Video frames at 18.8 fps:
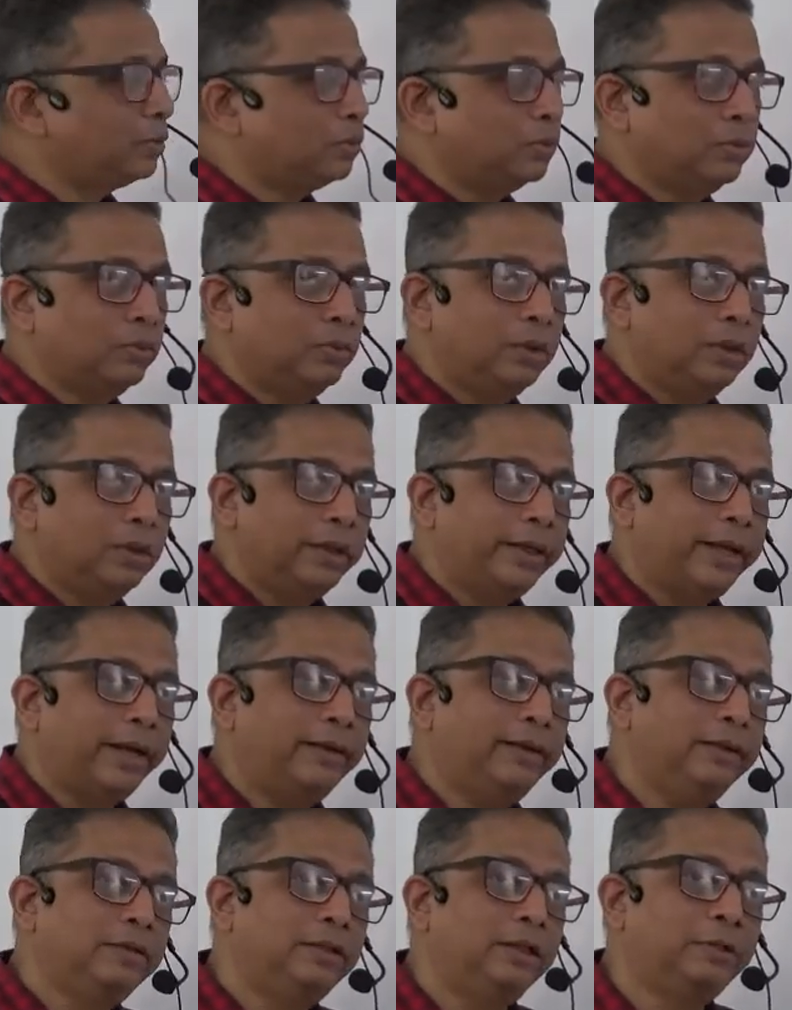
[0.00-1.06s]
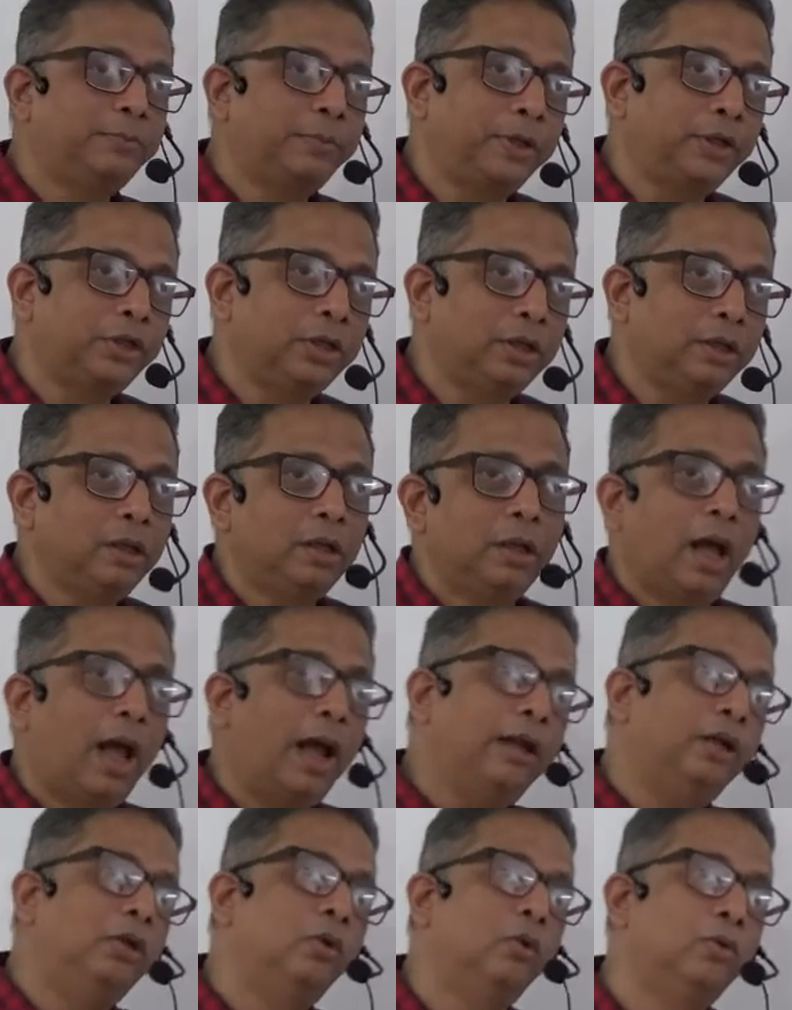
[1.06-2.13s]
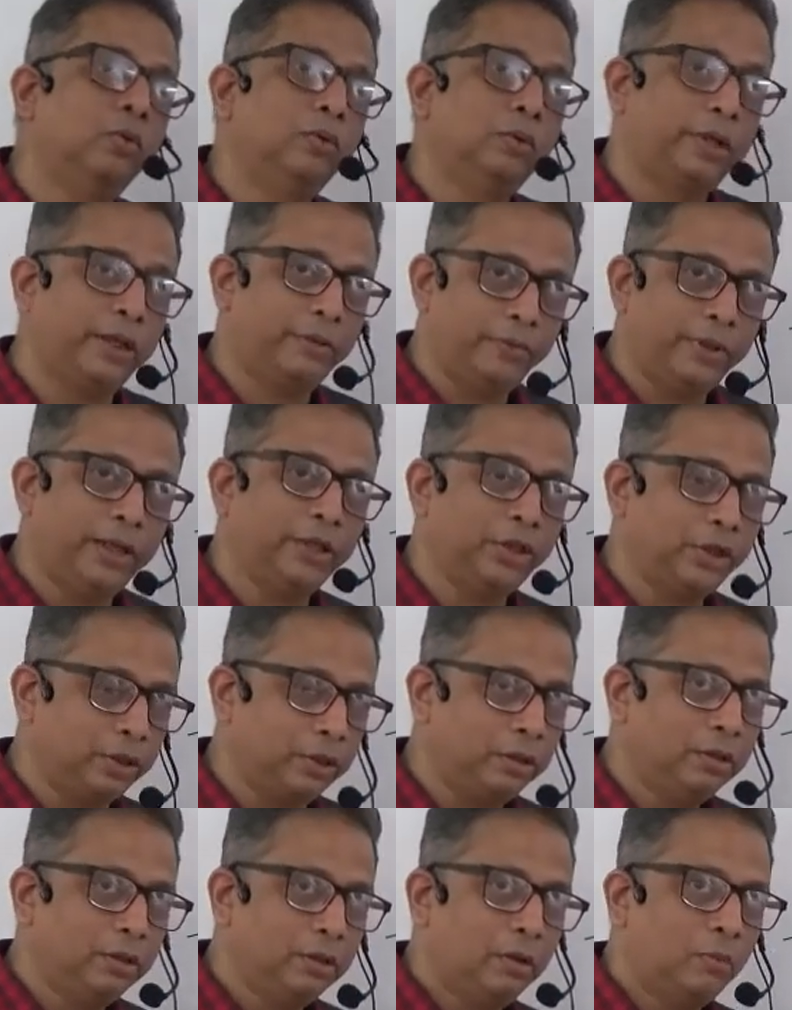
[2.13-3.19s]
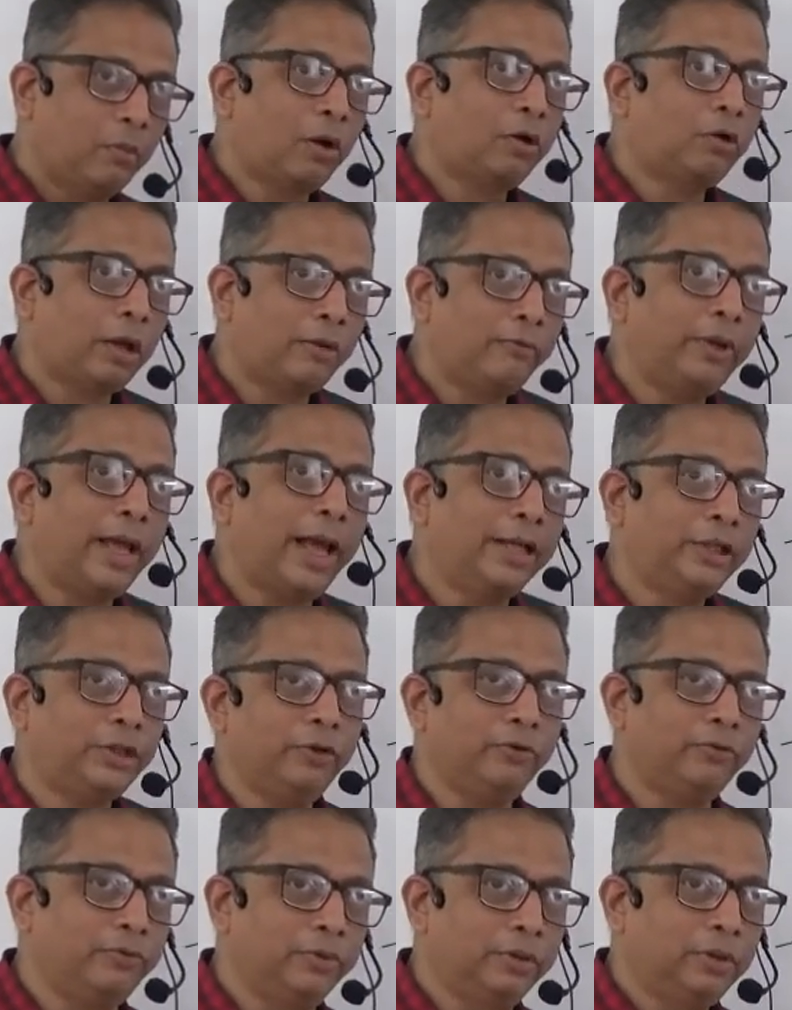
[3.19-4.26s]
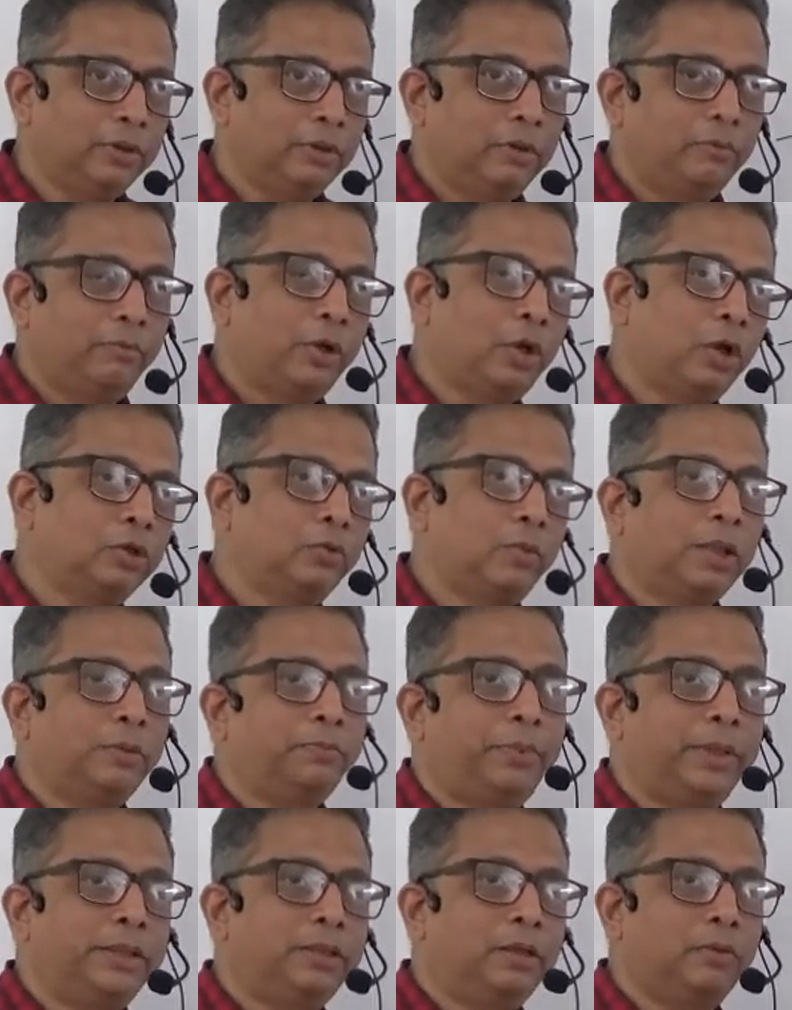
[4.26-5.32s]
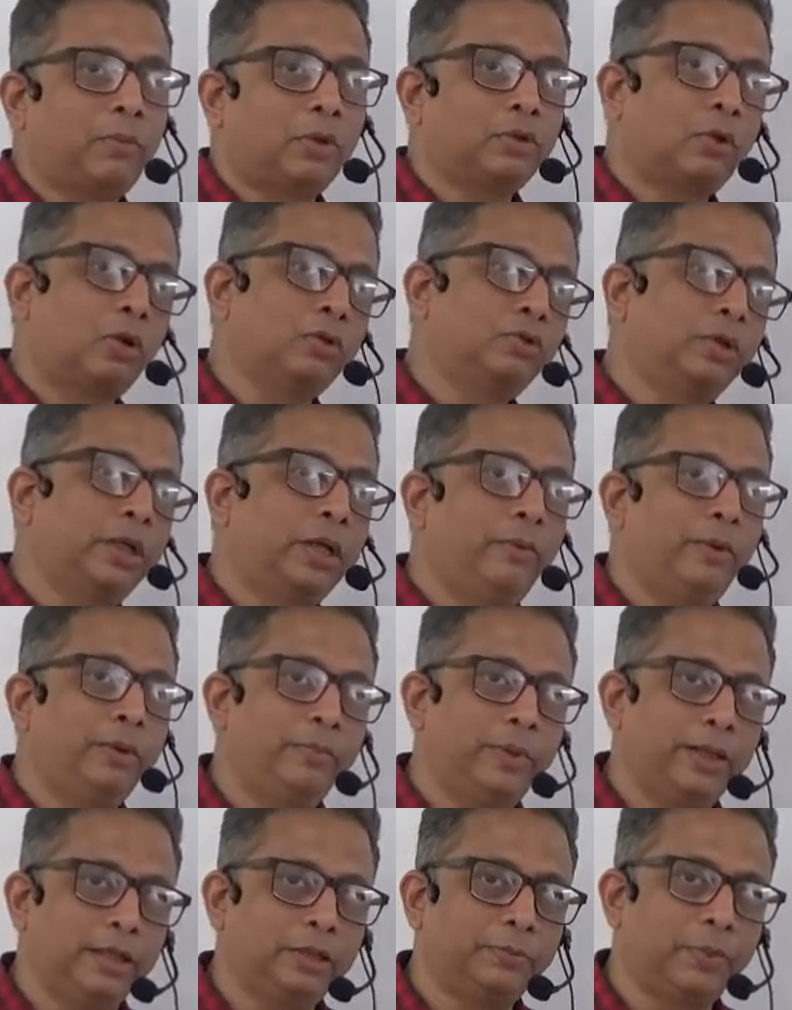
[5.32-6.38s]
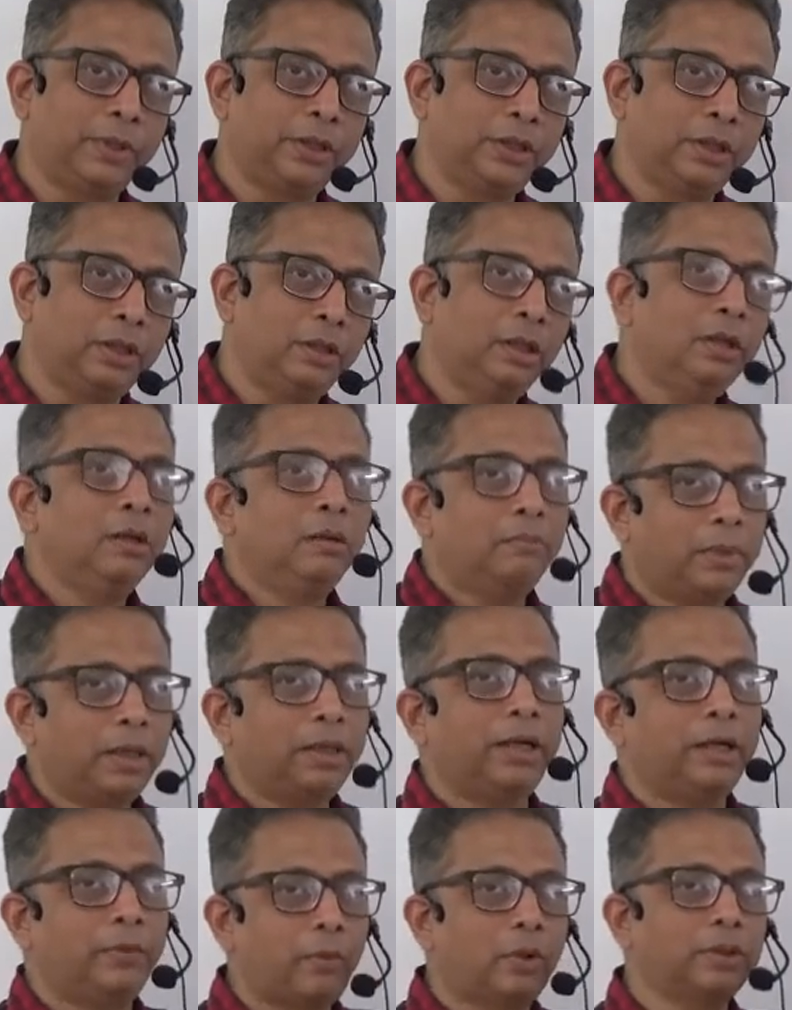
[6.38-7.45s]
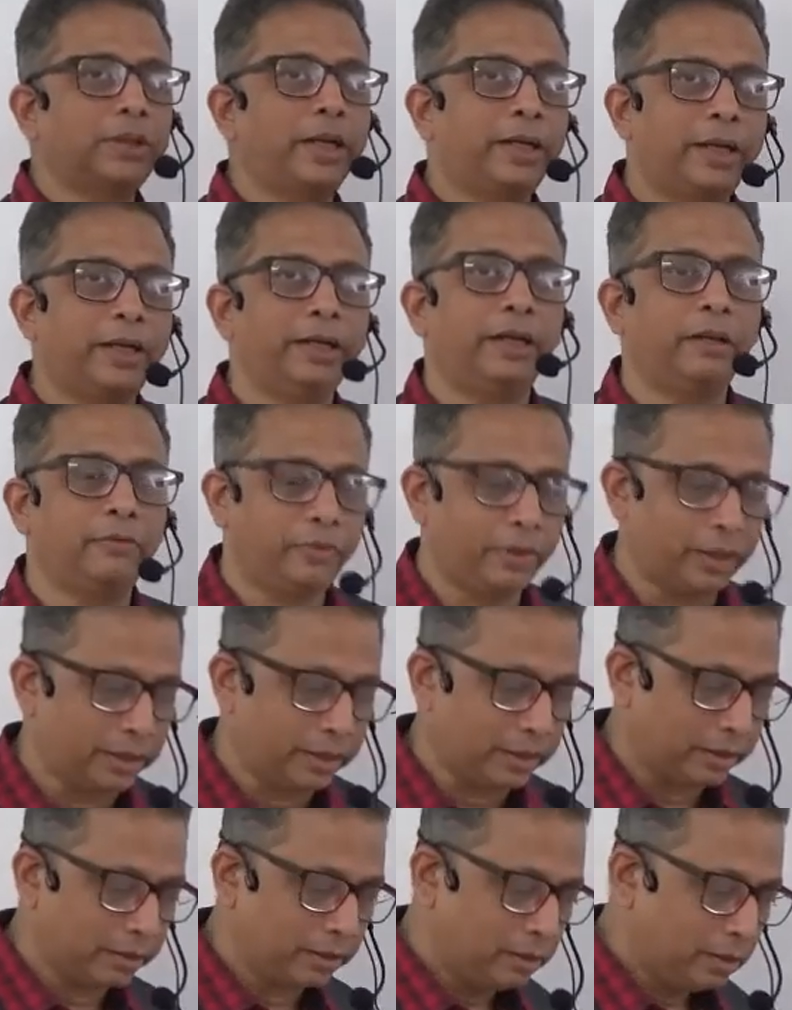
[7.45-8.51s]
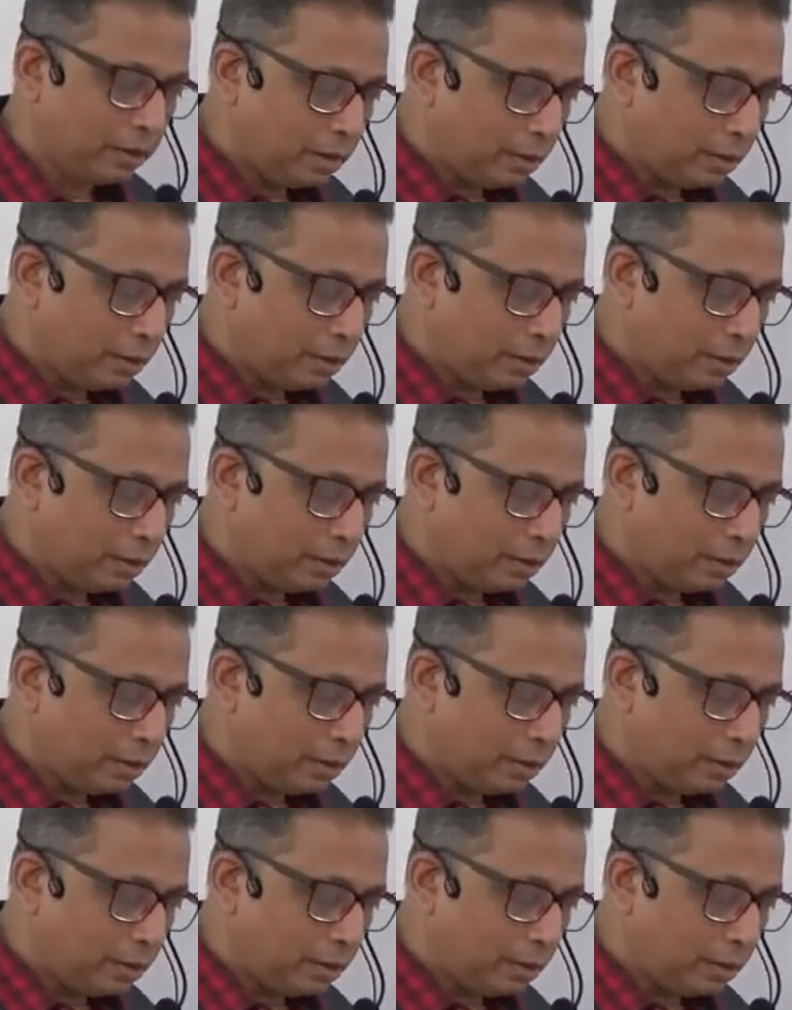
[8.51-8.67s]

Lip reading: to get this dispersion and no deviation? What have we achieved? Because one prism was also giving me dispersion, but it was getting deviated.